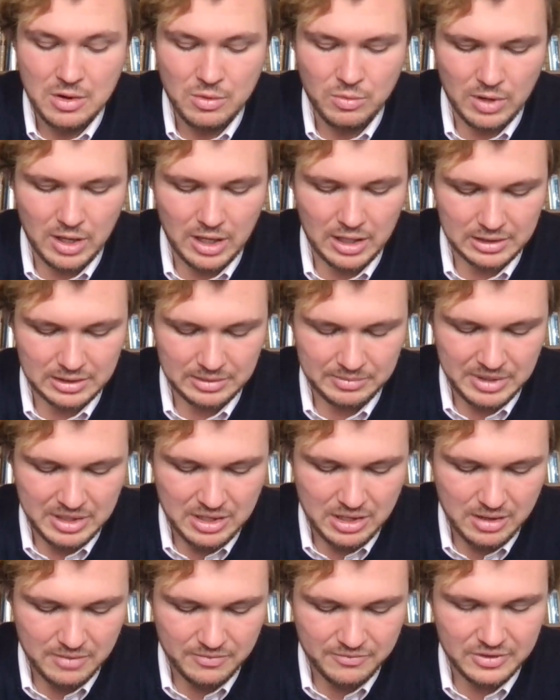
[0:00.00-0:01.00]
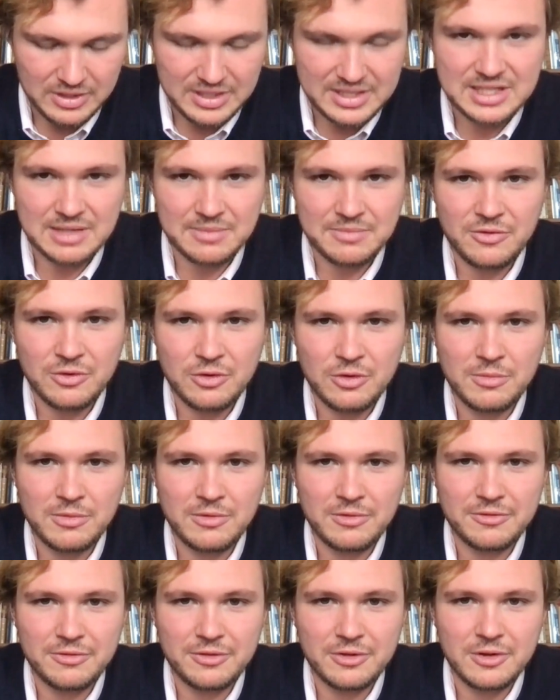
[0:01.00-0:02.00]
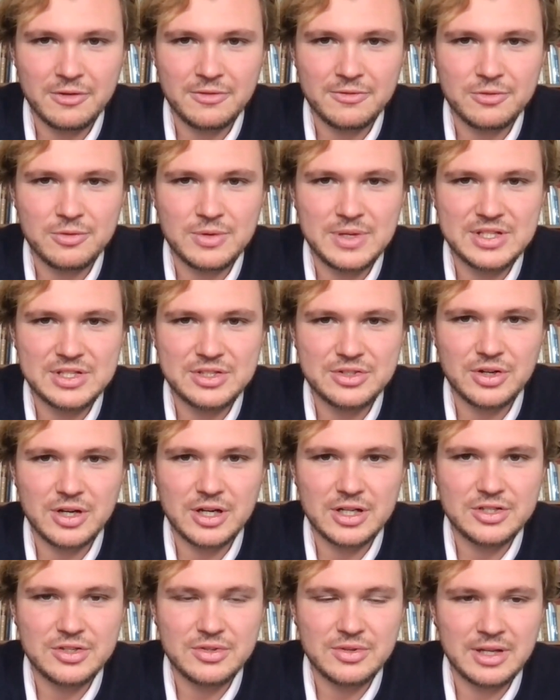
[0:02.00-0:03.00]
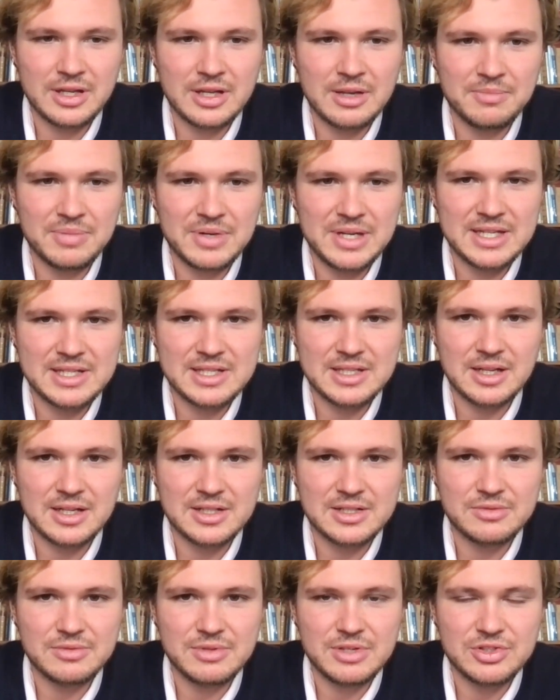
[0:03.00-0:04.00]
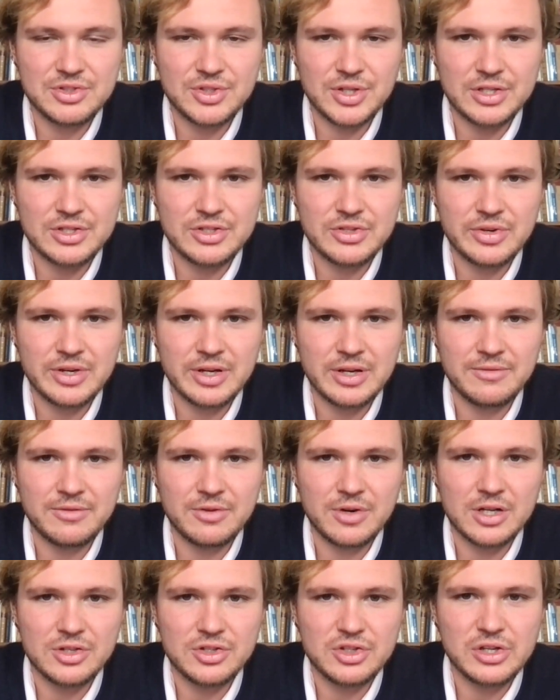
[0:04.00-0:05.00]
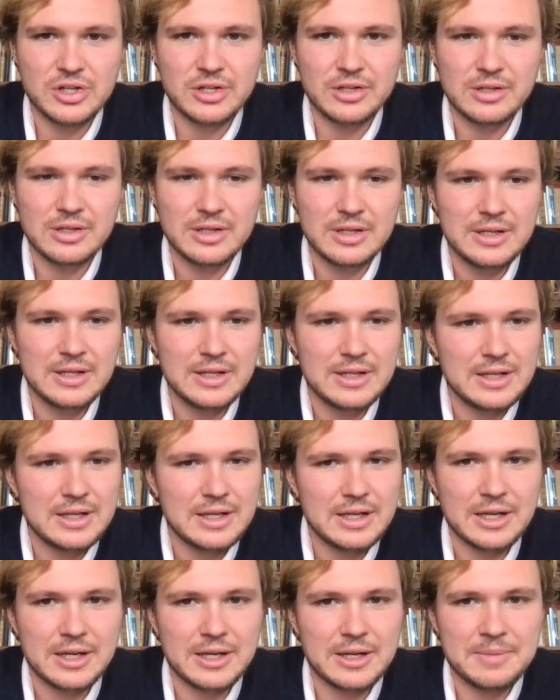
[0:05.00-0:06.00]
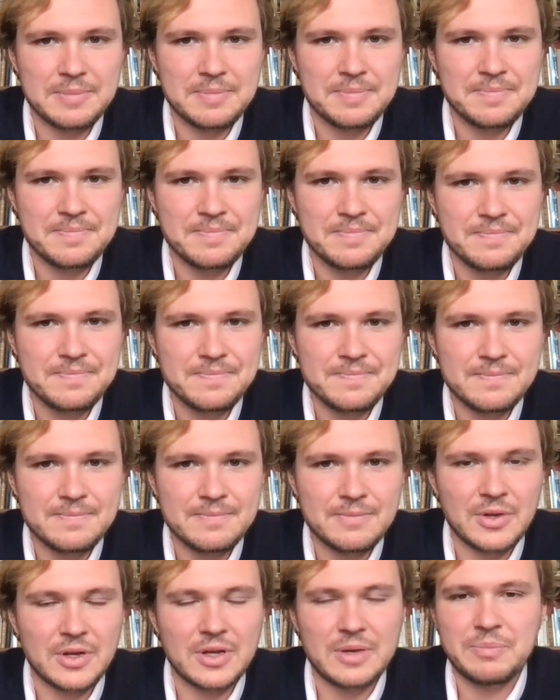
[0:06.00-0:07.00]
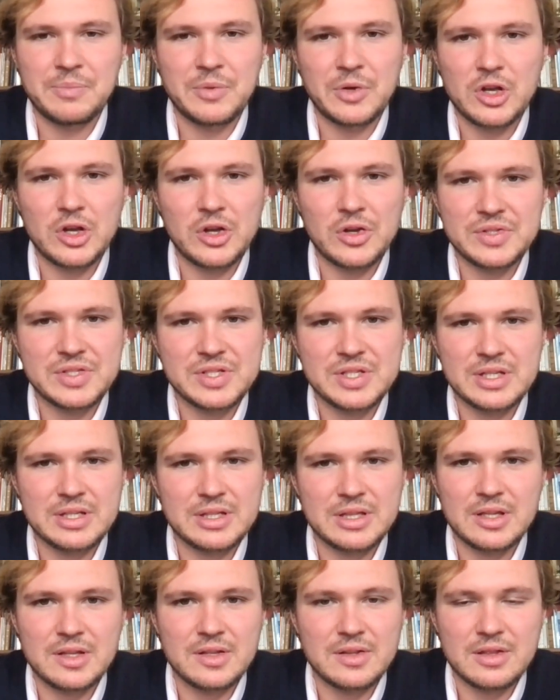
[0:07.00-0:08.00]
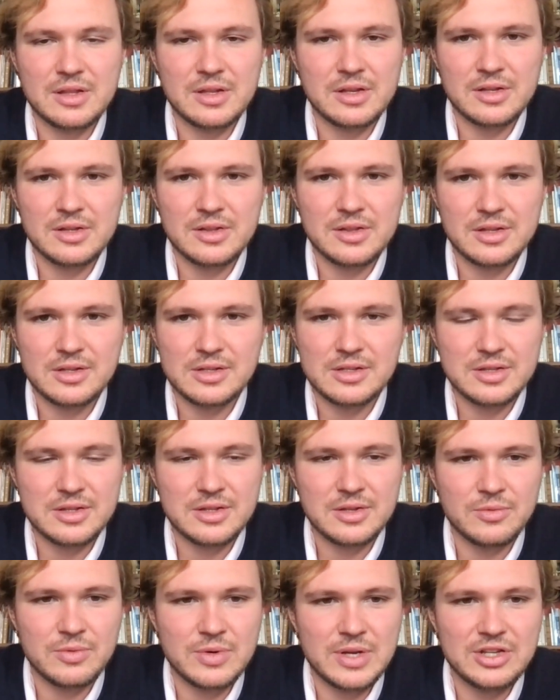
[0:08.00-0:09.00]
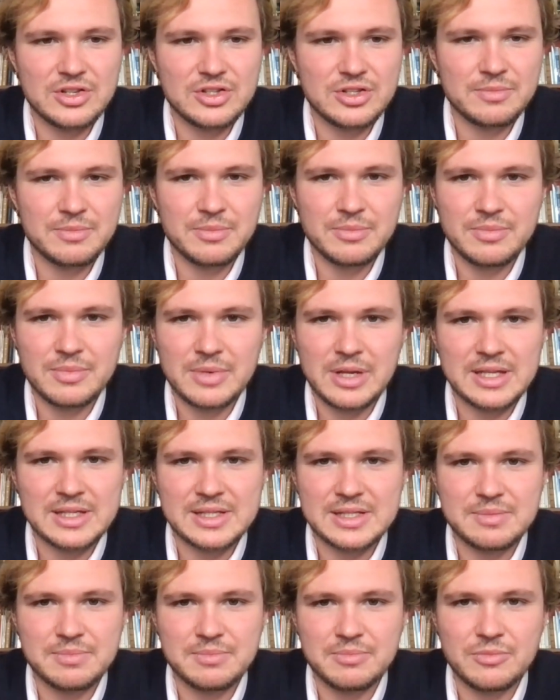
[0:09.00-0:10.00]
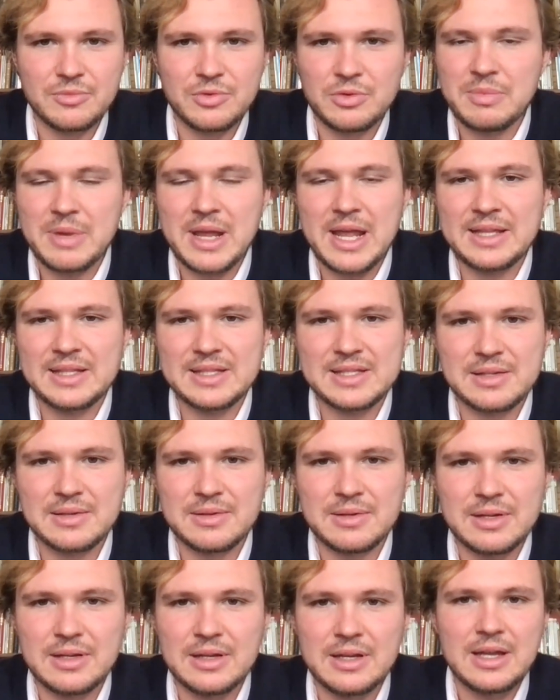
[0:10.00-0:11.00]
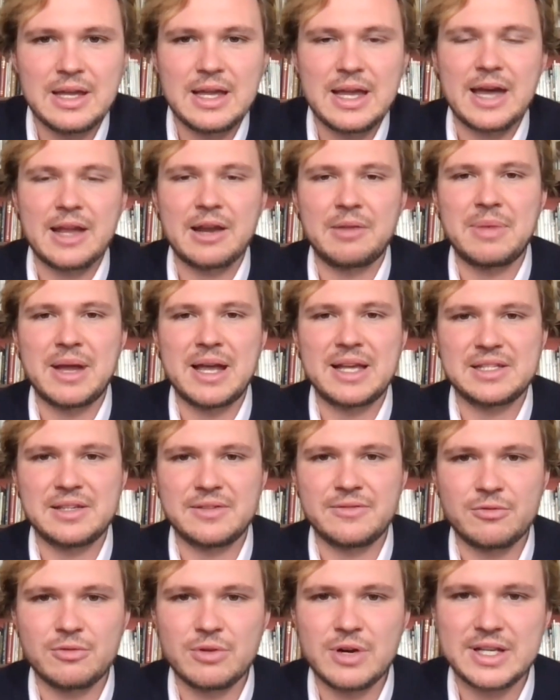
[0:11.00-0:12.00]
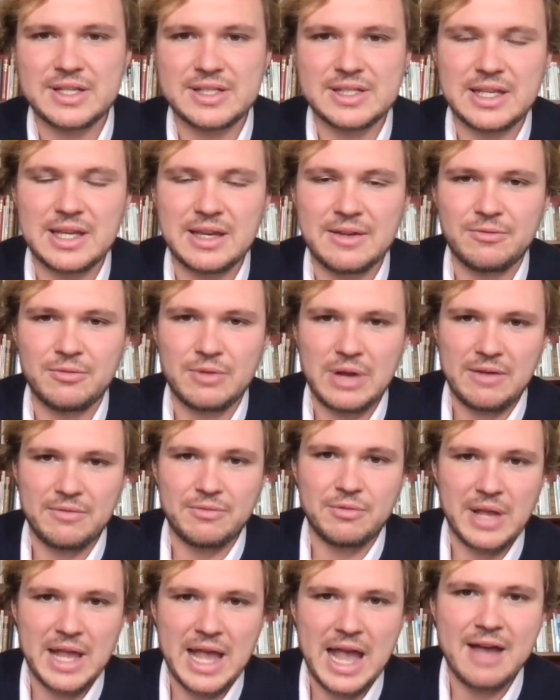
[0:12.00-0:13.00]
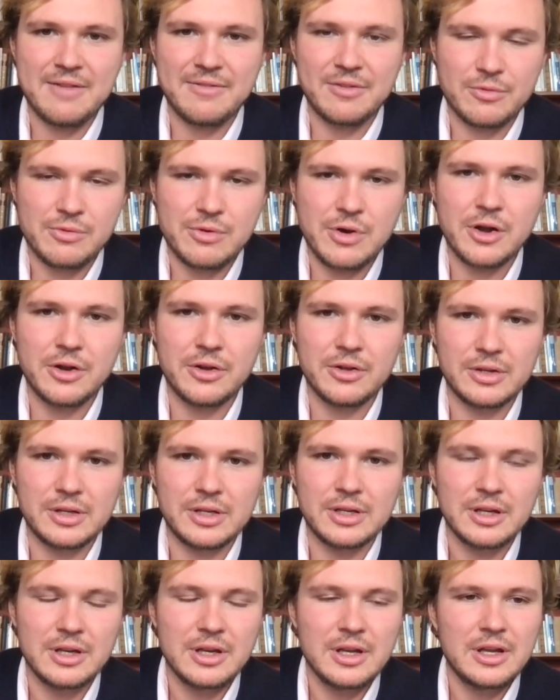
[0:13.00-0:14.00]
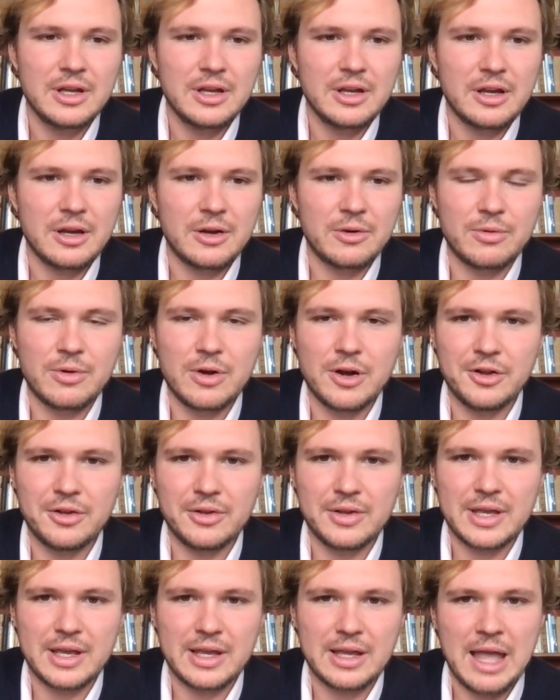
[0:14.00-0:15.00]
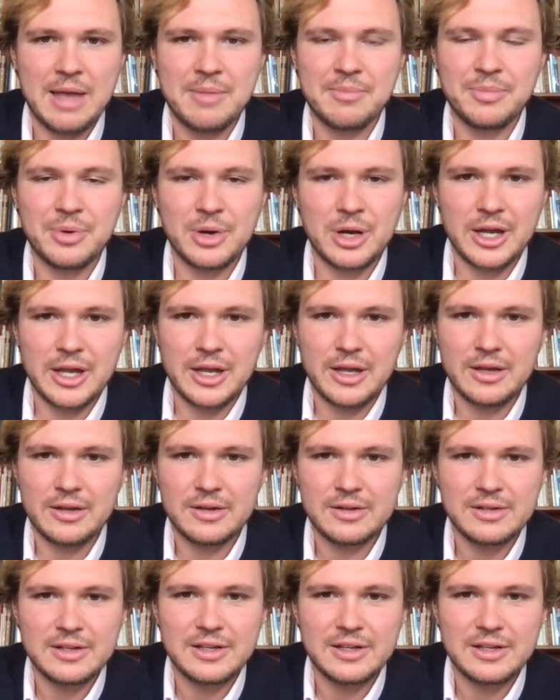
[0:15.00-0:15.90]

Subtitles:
well, I mean, hopefully some form of restructuring, complete and utter restructuring of Russia, um, because the region is remains at a massive risk if we have a rogue empire,